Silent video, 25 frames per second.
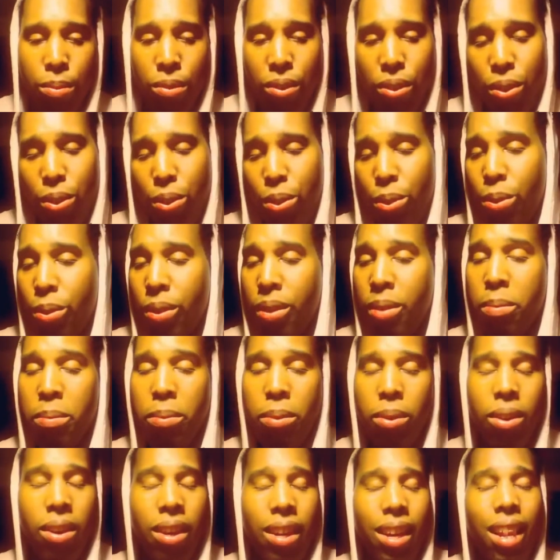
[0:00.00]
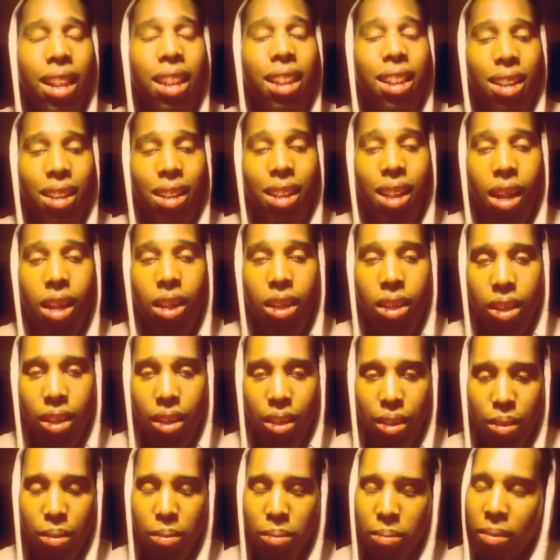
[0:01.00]
them too, and boy, I like
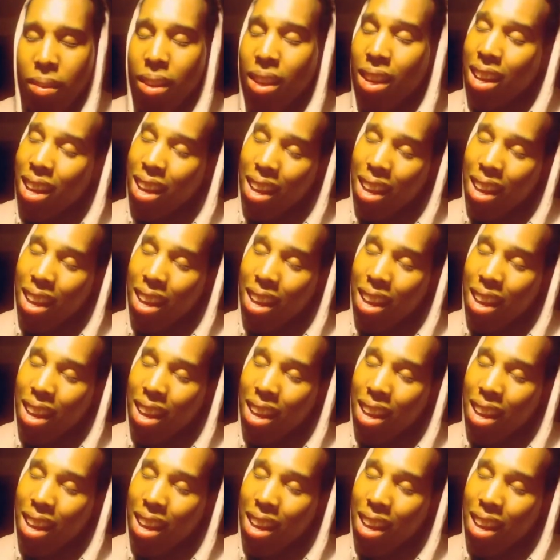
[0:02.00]
them,